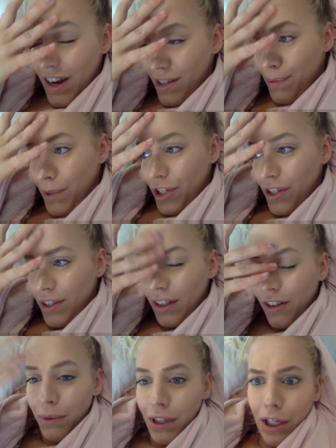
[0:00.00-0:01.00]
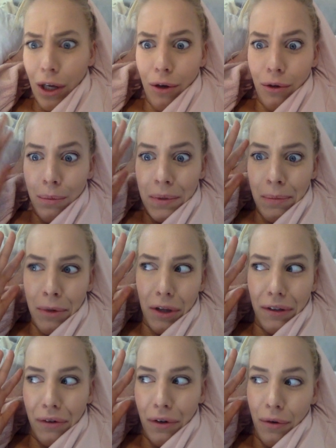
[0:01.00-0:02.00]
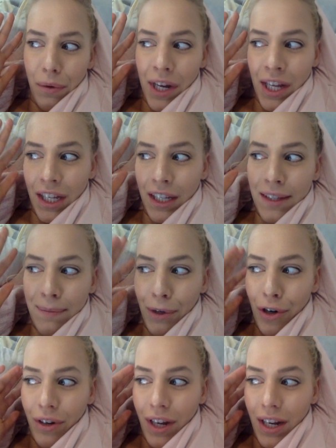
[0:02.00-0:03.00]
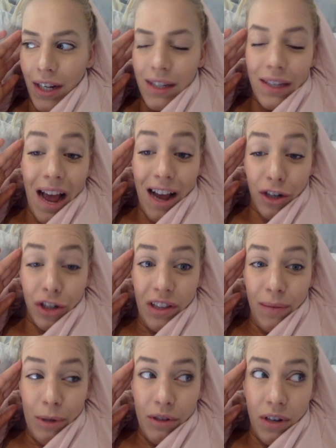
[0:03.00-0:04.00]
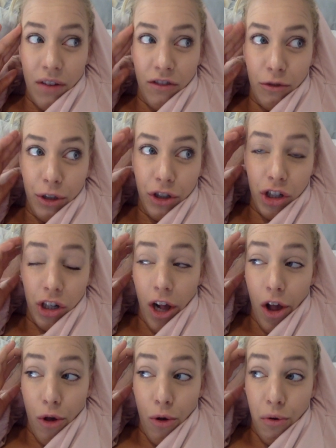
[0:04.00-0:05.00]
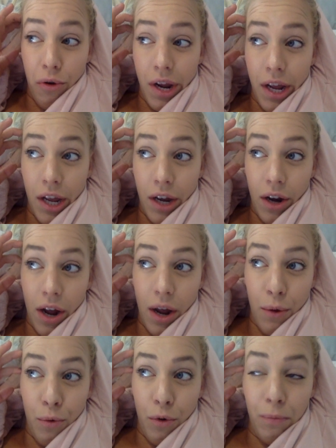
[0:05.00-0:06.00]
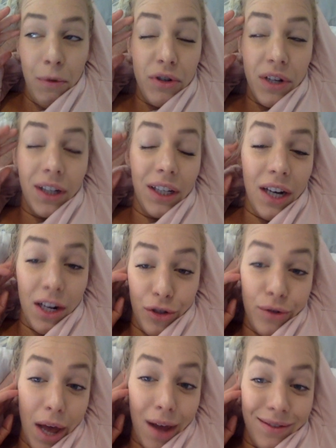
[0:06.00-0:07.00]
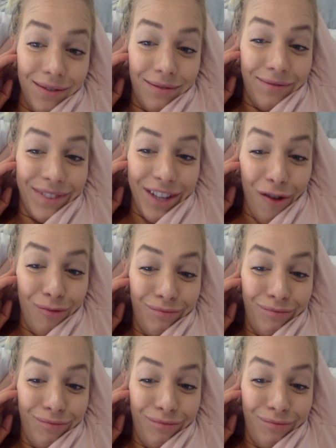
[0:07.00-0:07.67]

as much as I would be like, oops, I'm gonna throw it away if it's broken, it's actually the most comfortable shirt I own, and I will most likely not do that. So.